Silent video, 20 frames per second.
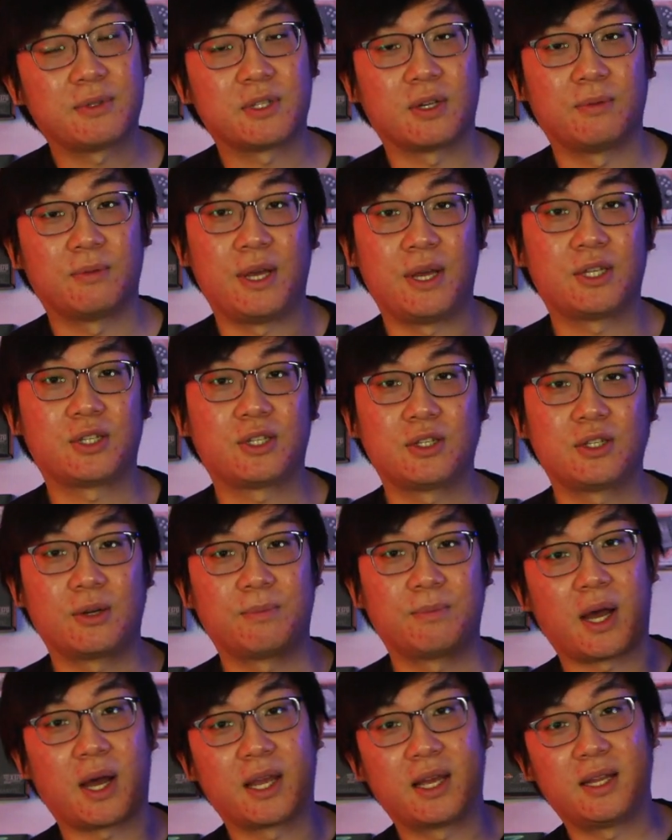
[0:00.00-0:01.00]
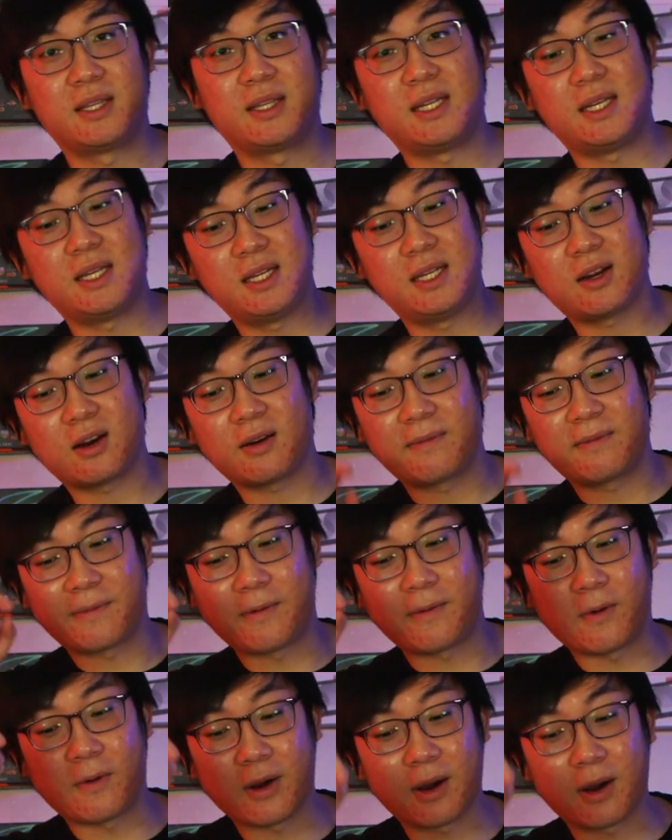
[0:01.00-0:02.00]
so make sure you're buying a
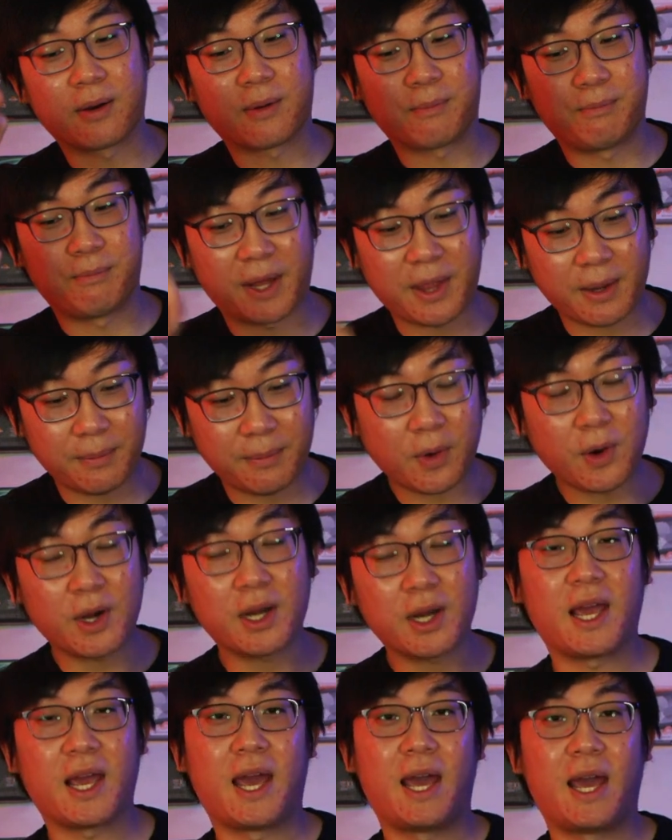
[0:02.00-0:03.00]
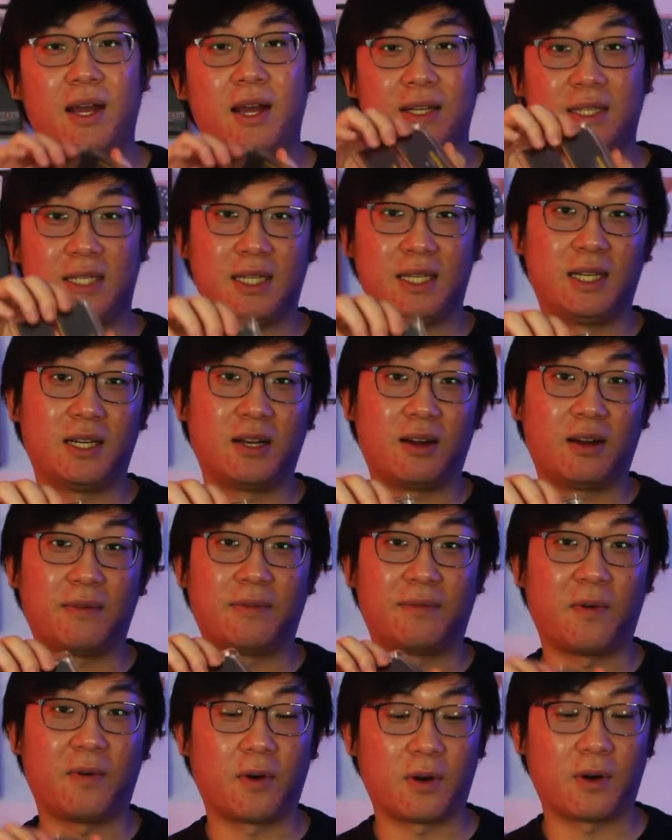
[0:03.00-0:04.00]
DDR4 motherboard and a
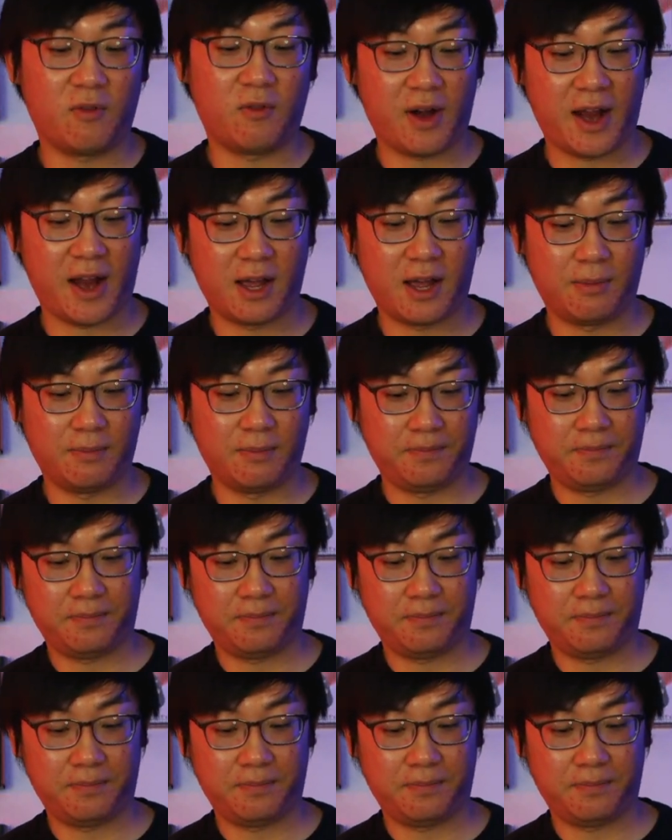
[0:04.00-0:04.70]
DDR4 RAM.